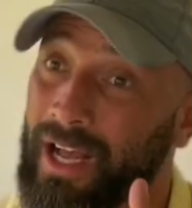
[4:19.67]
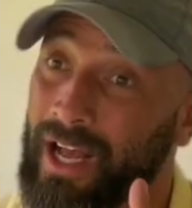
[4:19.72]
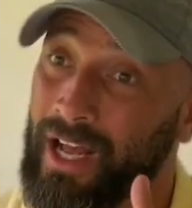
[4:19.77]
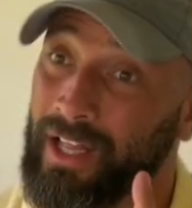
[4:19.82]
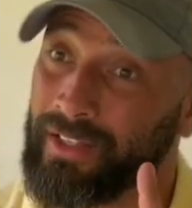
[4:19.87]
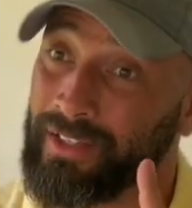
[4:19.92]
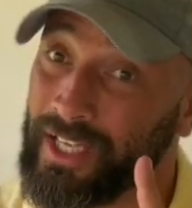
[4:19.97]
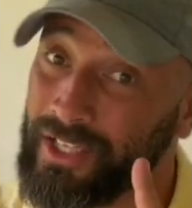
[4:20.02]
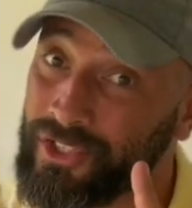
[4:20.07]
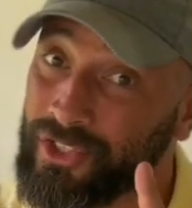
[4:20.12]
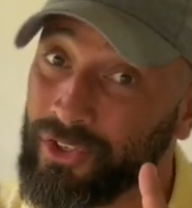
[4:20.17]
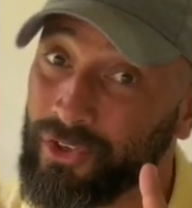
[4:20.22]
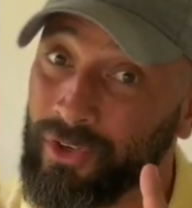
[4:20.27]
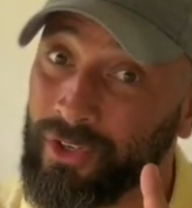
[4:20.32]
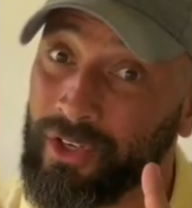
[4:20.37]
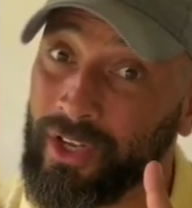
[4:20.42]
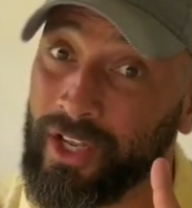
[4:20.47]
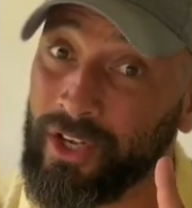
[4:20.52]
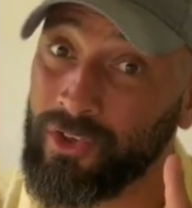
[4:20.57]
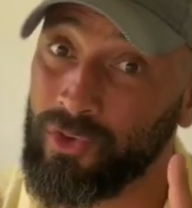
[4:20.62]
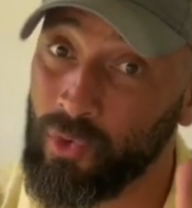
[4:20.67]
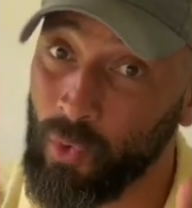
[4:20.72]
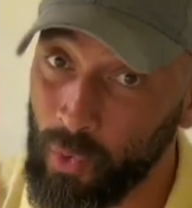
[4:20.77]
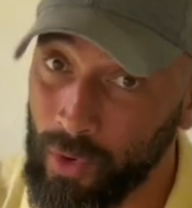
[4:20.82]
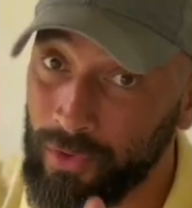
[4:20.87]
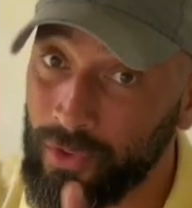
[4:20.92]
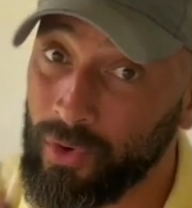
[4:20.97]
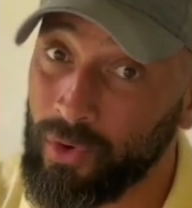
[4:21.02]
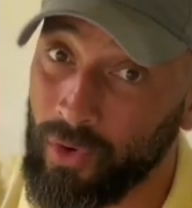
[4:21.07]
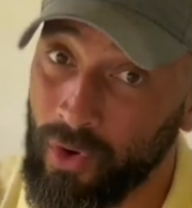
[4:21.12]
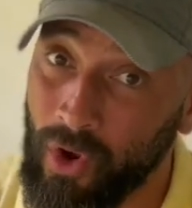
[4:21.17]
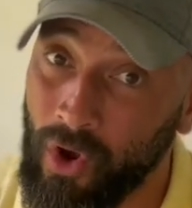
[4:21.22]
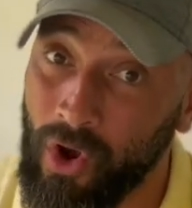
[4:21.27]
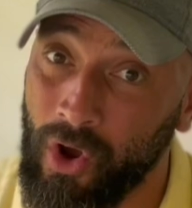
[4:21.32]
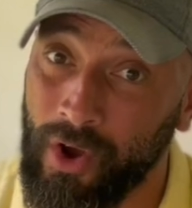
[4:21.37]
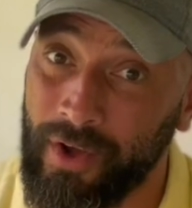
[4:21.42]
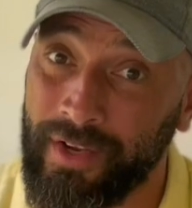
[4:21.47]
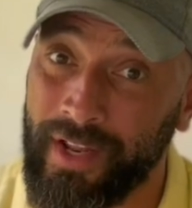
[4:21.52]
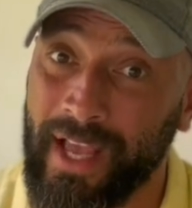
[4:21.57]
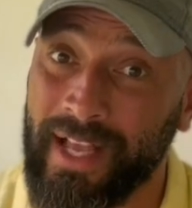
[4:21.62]
Unless you're going to ignore the
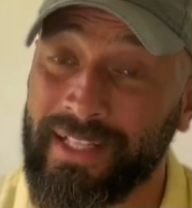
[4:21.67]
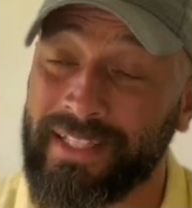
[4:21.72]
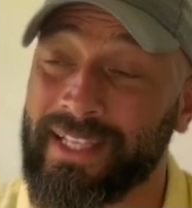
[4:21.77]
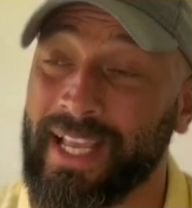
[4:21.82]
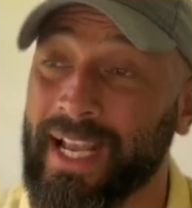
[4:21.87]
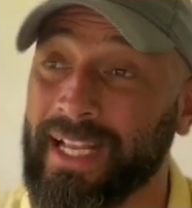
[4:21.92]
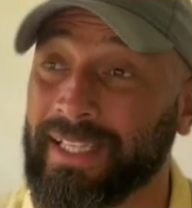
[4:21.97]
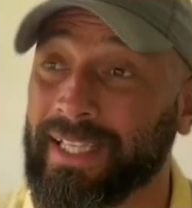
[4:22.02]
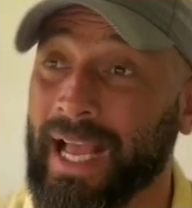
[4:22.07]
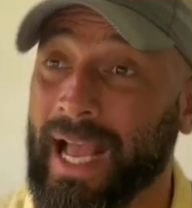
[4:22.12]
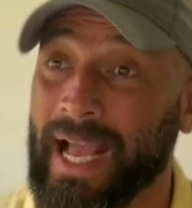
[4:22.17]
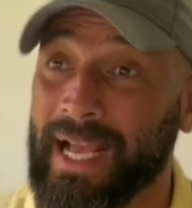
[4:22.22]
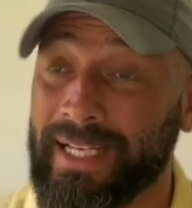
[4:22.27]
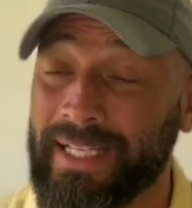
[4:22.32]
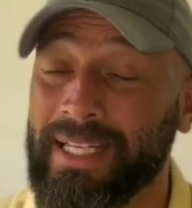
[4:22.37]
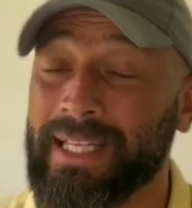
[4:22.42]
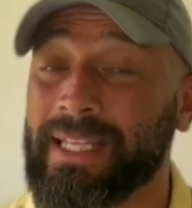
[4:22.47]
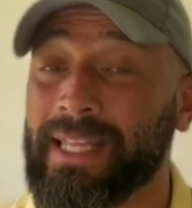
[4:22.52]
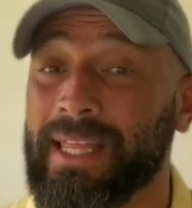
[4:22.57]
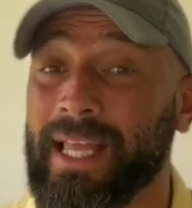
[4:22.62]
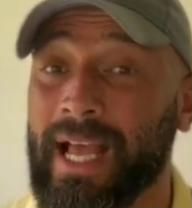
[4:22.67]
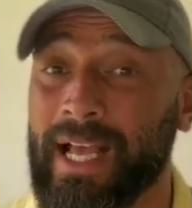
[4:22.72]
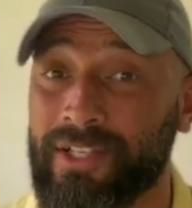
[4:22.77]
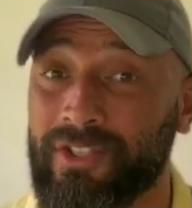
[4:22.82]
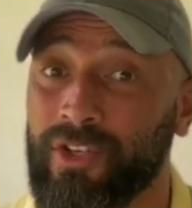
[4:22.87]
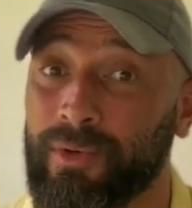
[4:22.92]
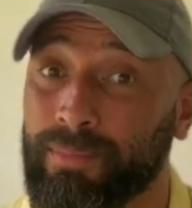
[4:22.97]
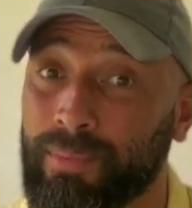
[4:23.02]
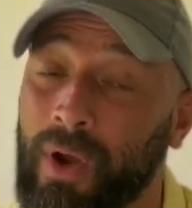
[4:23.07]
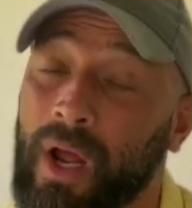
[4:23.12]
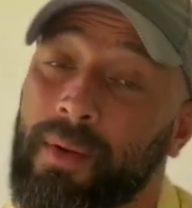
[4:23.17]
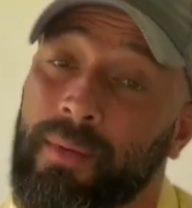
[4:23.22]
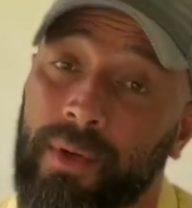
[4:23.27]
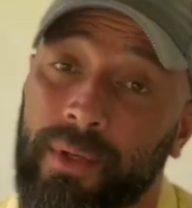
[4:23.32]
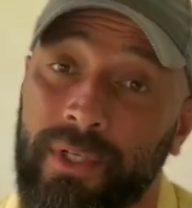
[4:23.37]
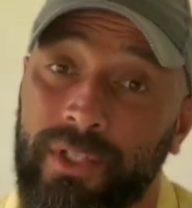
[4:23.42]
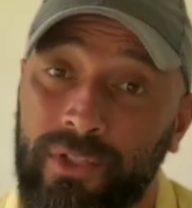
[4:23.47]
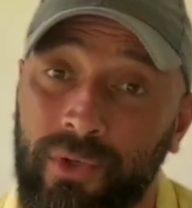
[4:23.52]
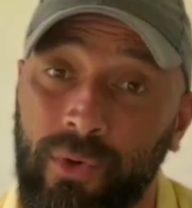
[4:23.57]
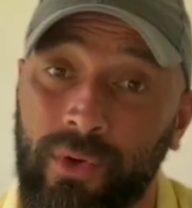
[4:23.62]
Quran and take the Hadith as your
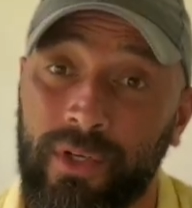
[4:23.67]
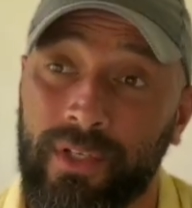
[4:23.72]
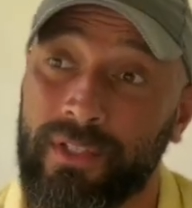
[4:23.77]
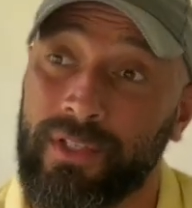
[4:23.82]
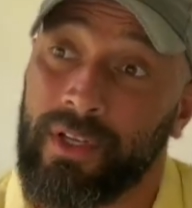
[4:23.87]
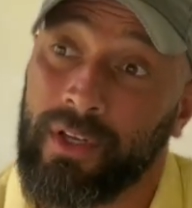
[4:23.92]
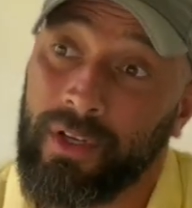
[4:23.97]
primary source,